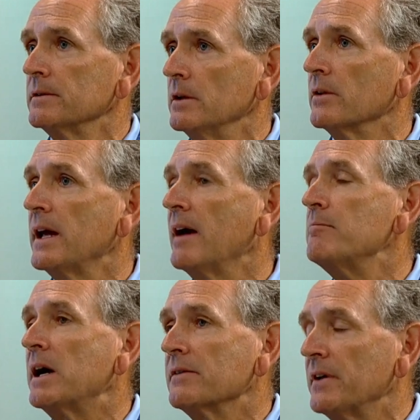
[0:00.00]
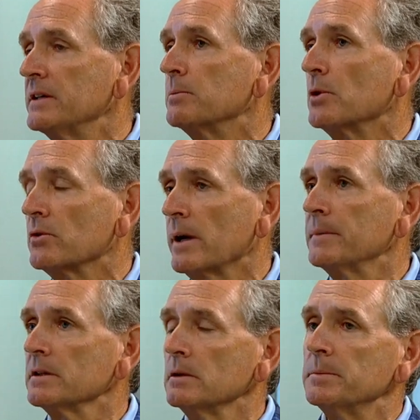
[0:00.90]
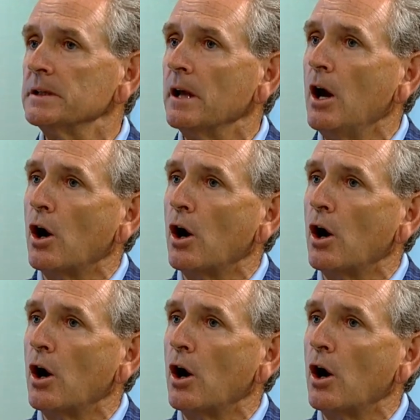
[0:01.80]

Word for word: You know, they hmm. have modified the programming a little bit.